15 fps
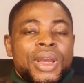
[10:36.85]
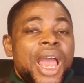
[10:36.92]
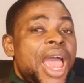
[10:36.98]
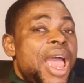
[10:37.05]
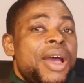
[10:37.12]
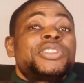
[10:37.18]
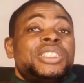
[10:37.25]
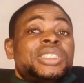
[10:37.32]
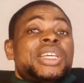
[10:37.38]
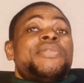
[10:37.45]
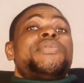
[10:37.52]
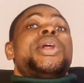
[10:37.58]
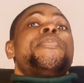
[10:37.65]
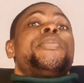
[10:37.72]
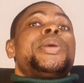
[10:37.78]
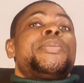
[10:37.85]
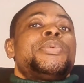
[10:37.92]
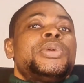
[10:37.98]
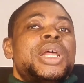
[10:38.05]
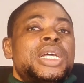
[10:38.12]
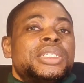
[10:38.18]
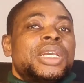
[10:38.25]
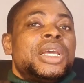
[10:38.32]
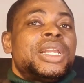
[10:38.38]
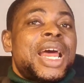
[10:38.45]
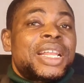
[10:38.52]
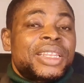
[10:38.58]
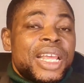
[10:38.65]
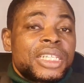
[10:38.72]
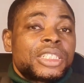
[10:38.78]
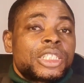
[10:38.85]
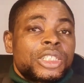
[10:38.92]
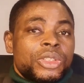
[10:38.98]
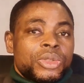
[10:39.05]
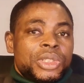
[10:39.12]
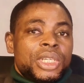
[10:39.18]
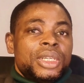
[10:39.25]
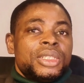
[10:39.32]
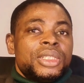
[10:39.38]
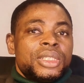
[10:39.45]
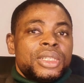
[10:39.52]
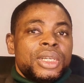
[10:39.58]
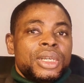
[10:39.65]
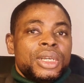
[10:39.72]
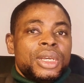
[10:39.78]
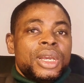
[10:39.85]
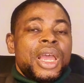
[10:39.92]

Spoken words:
I have several people that can attest to this.